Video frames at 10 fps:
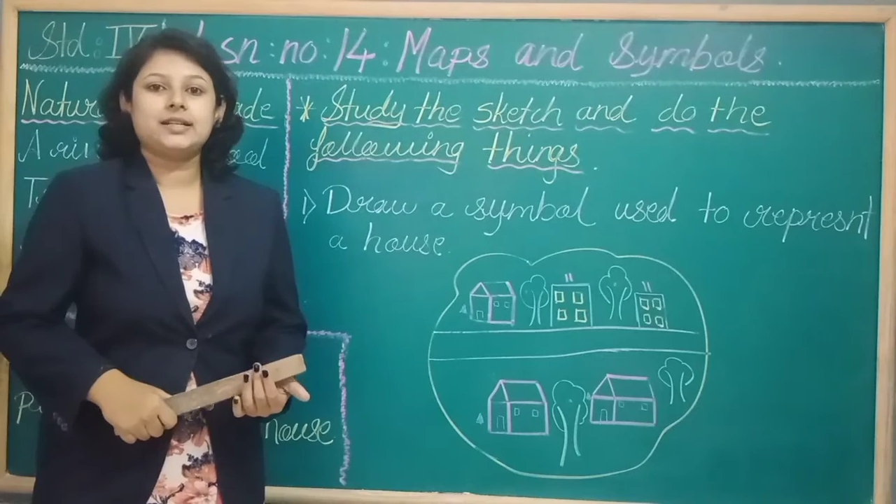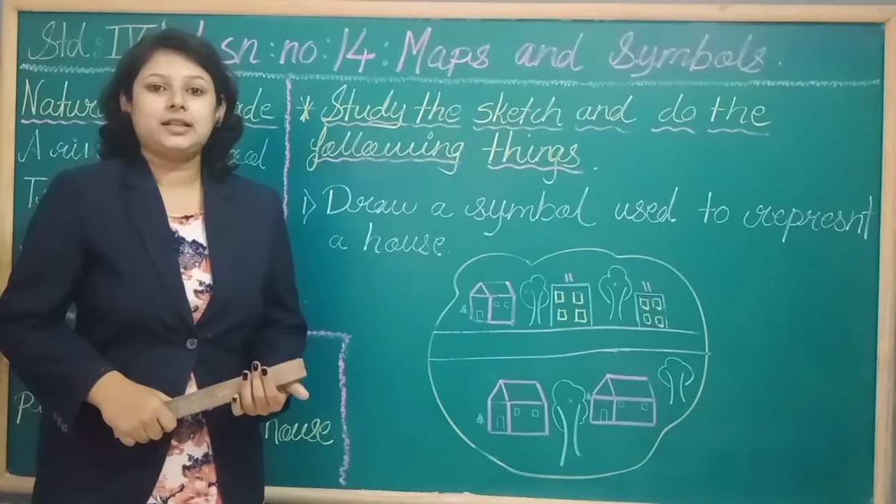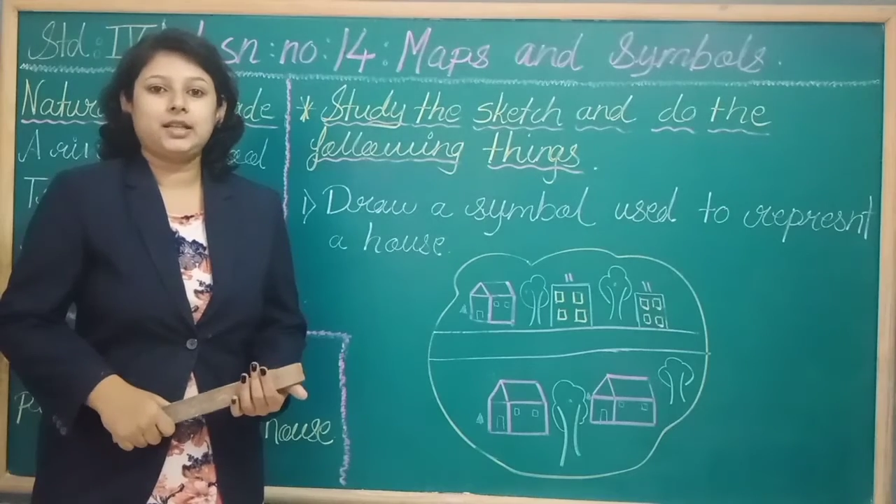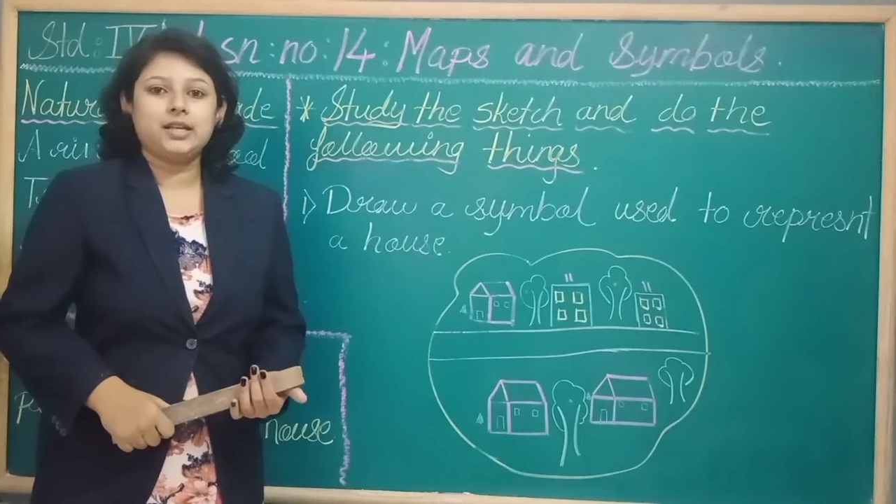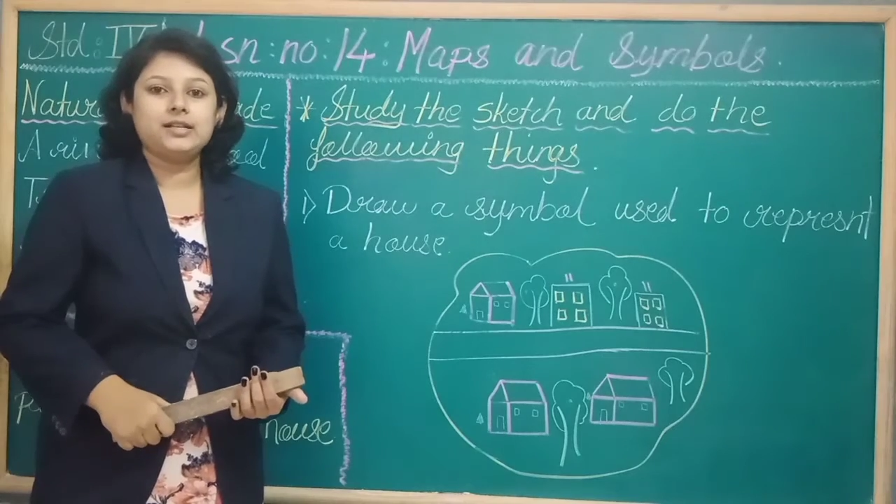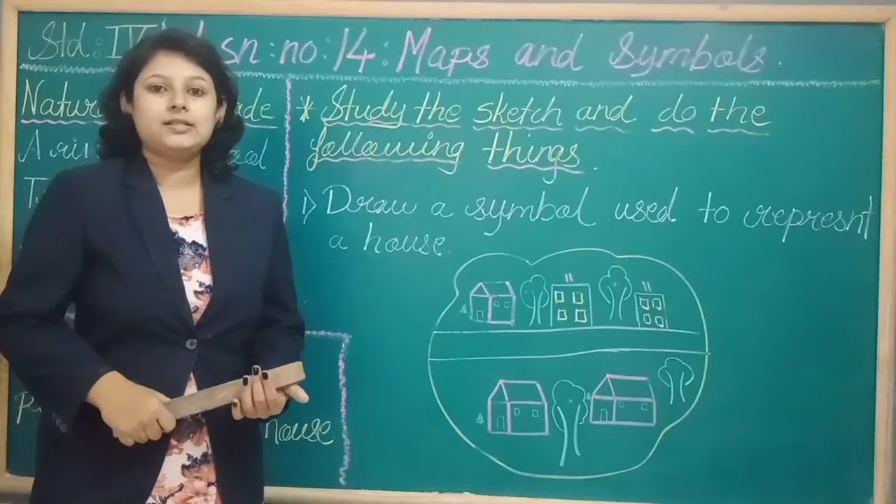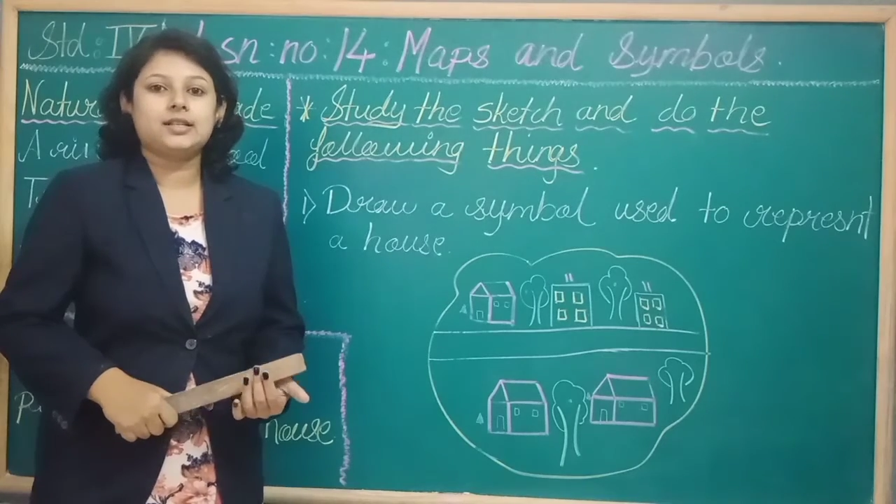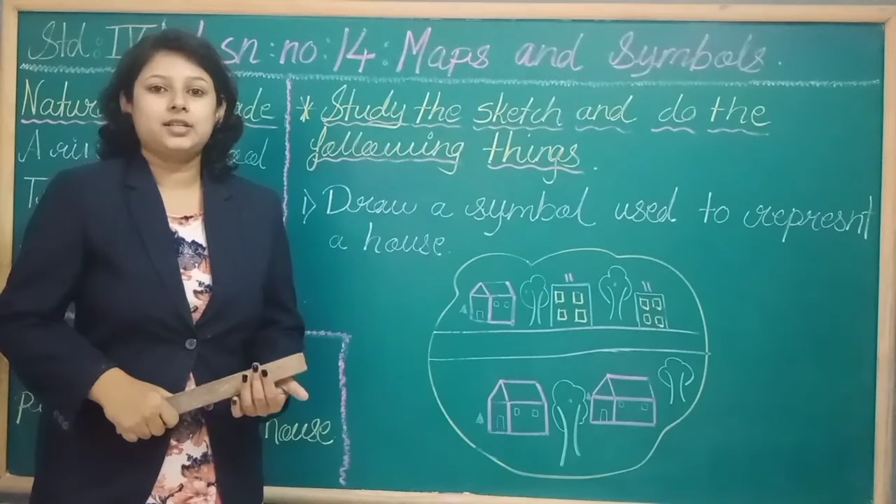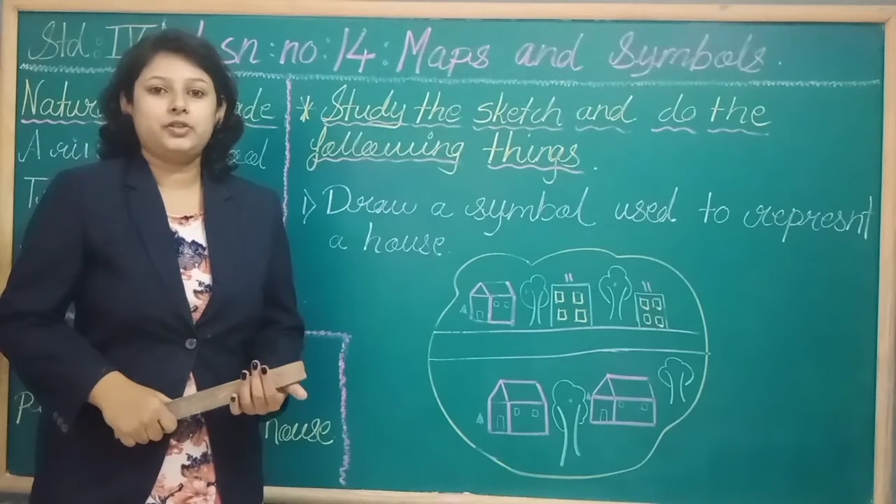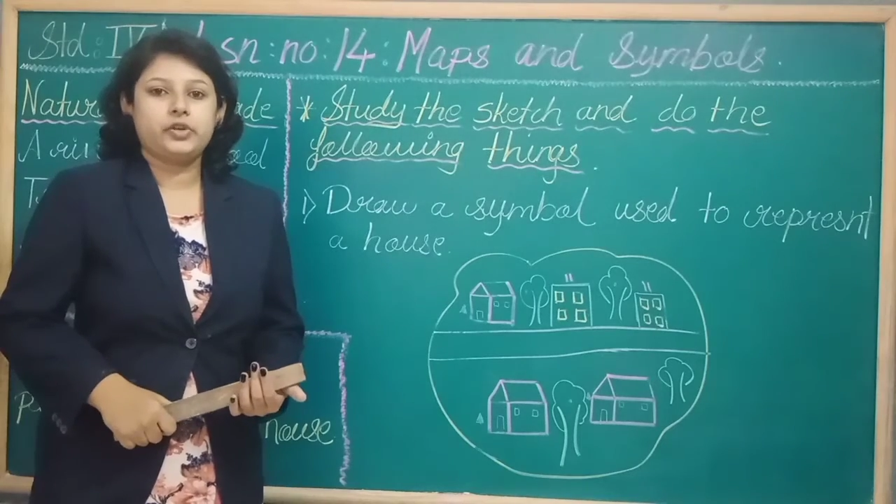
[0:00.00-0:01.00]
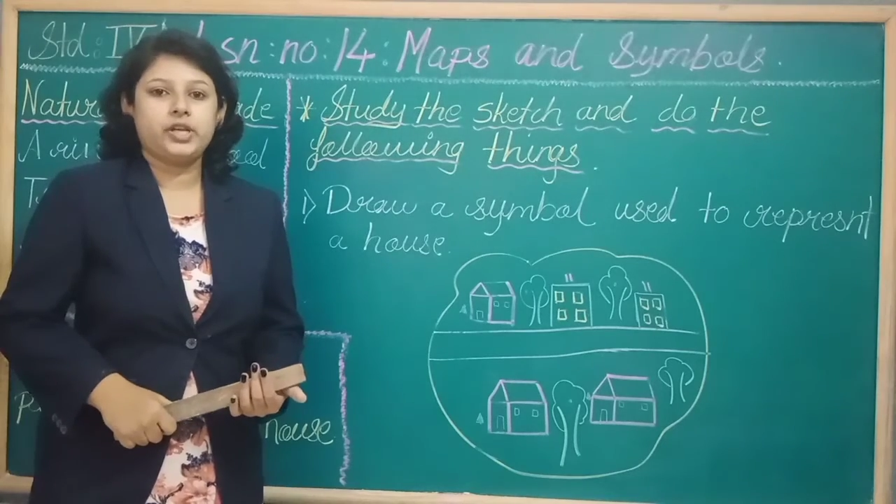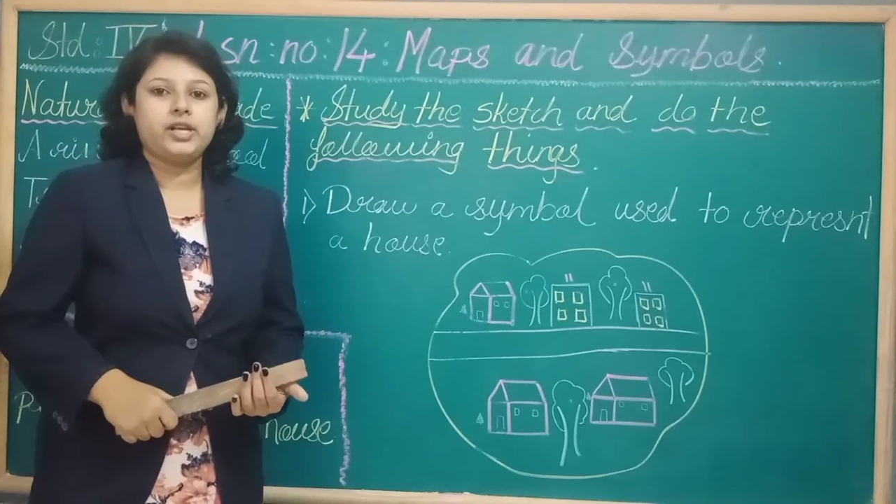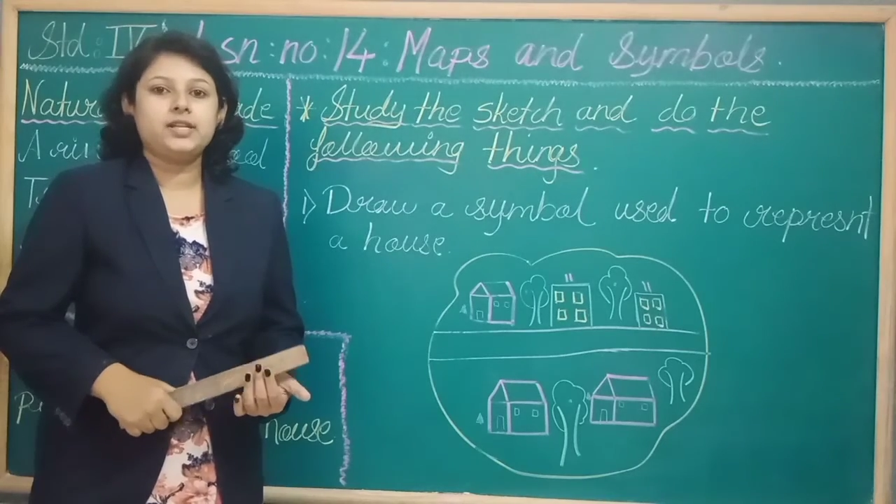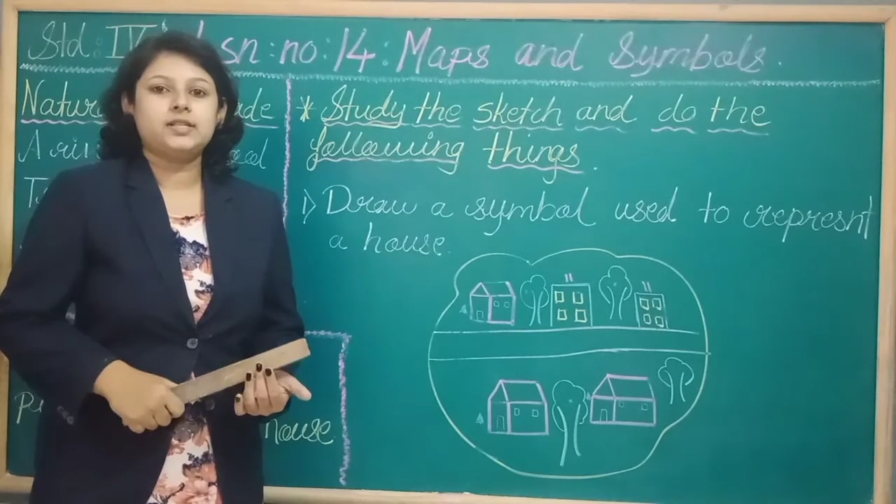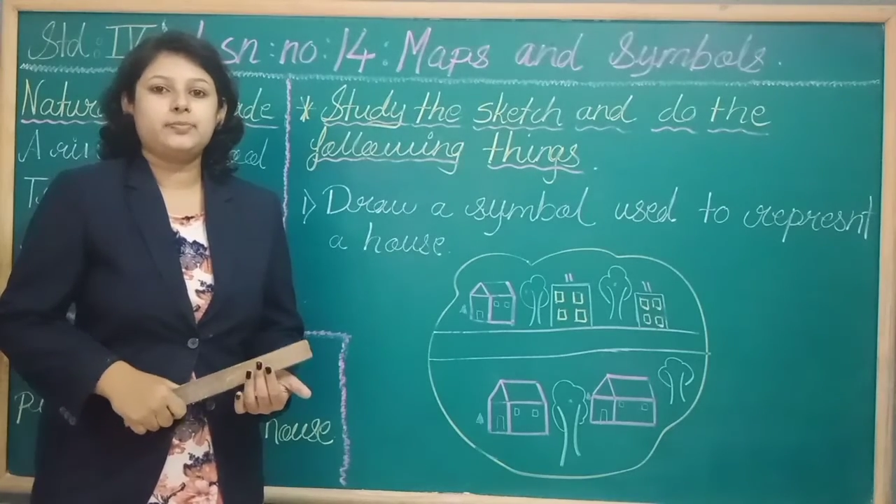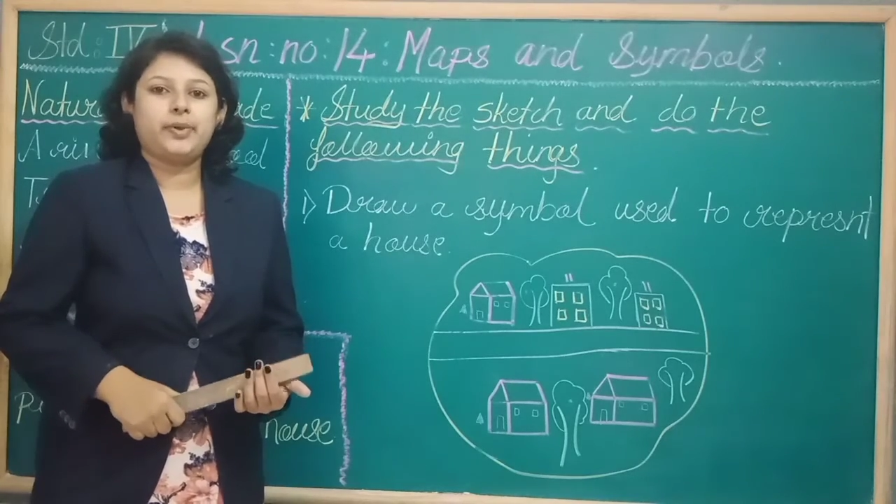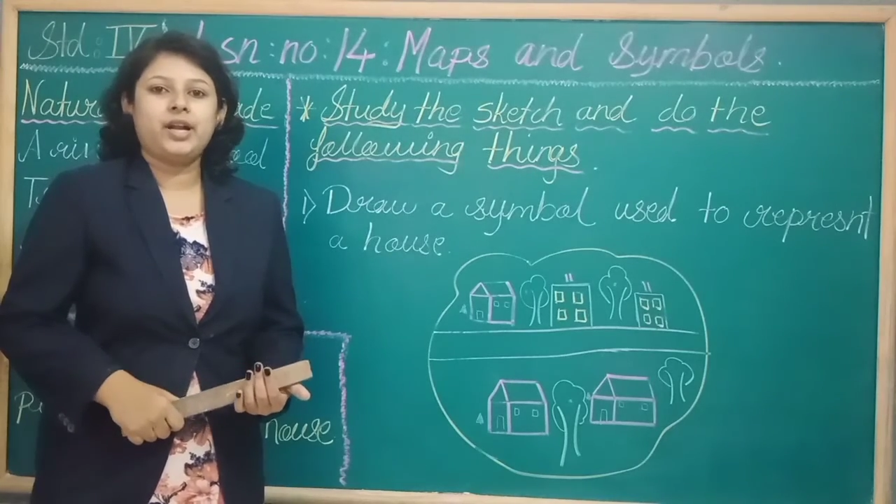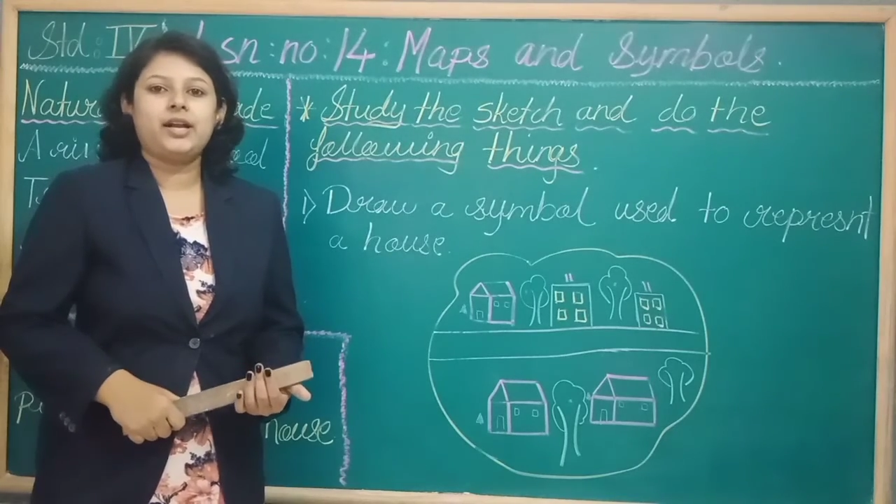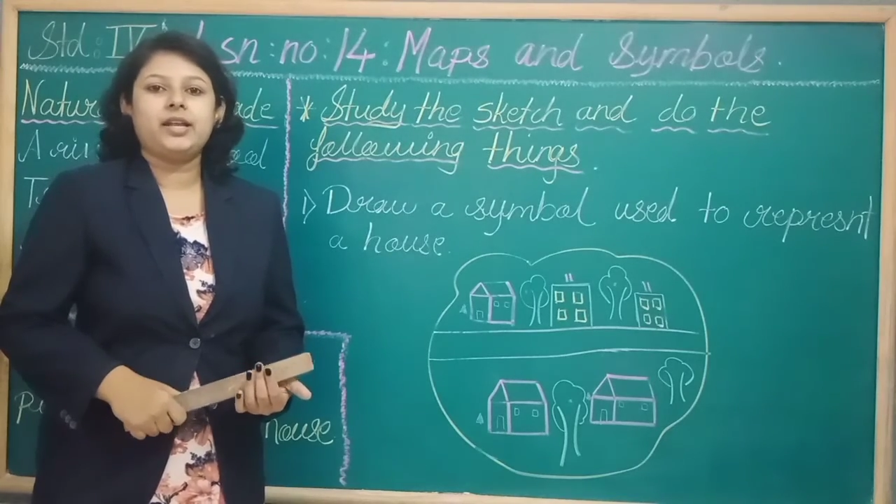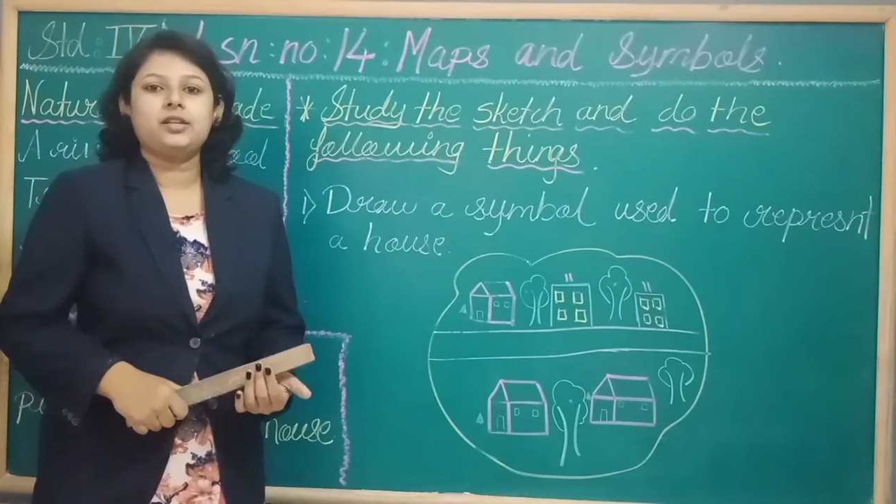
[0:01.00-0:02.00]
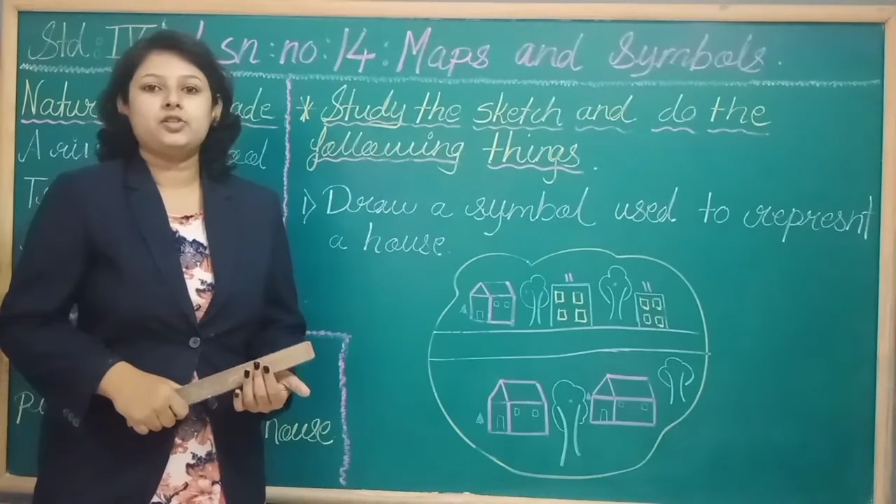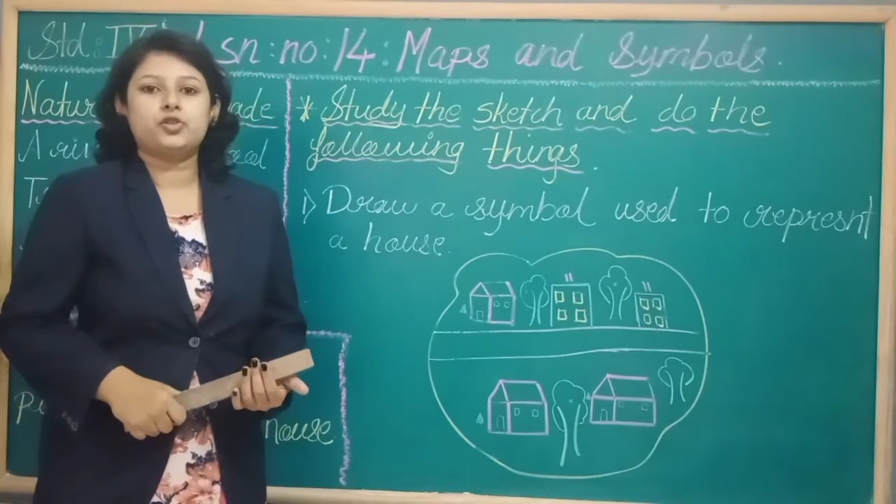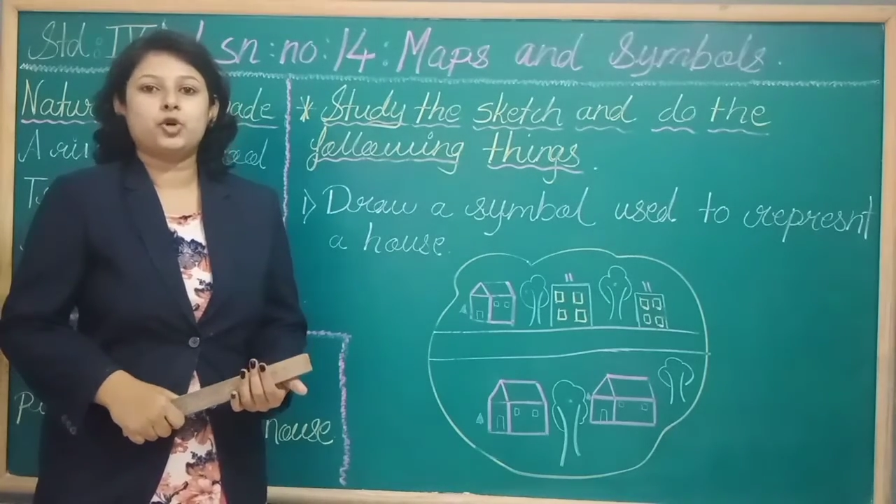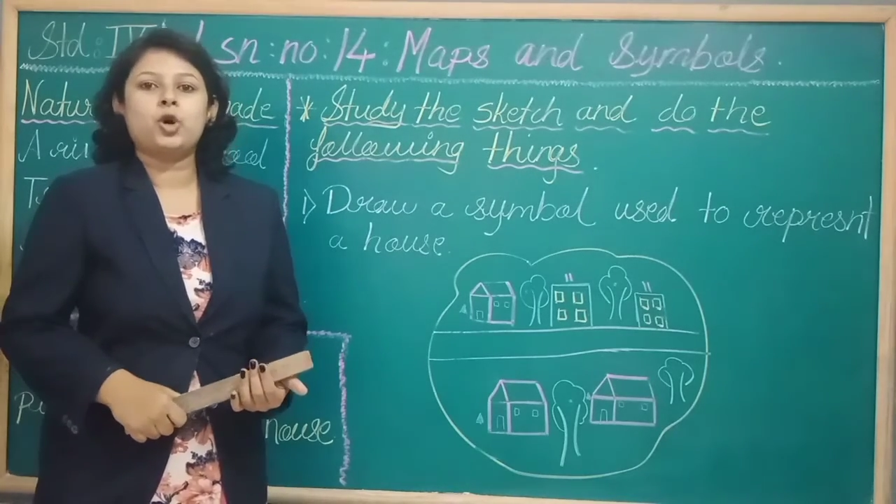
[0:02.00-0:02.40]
the things, the trees, buildings,